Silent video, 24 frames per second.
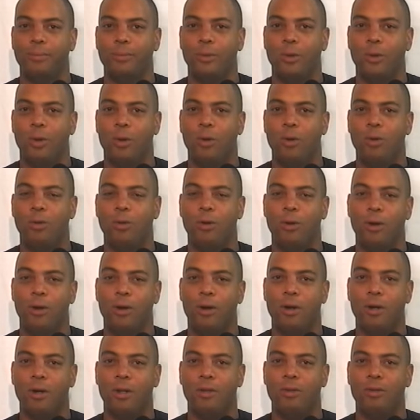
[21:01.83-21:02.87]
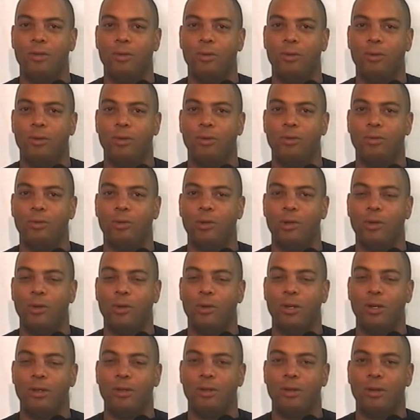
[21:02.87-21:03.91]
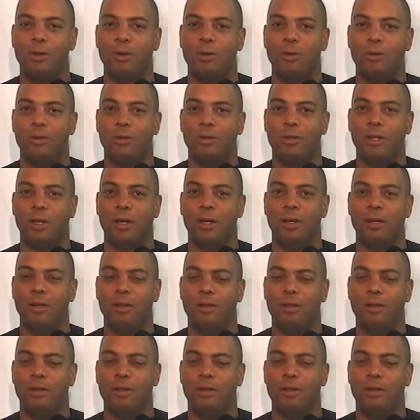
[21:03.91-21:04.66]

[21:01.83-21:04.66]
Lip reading: old guard, as it goes to say,